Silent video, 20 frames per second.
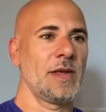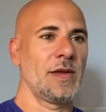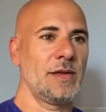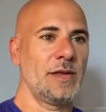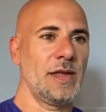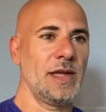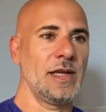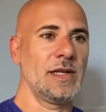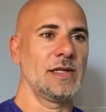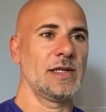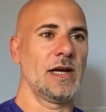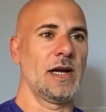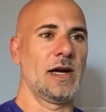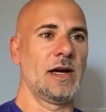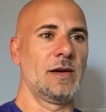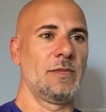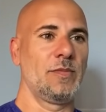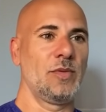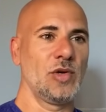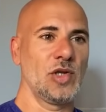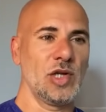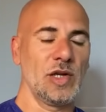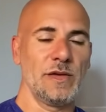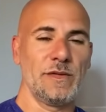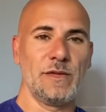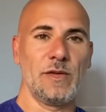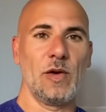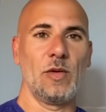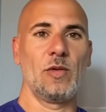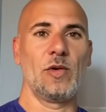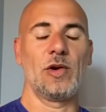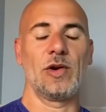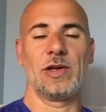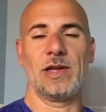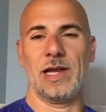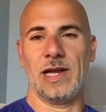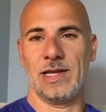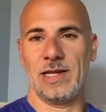Things are pushing forward,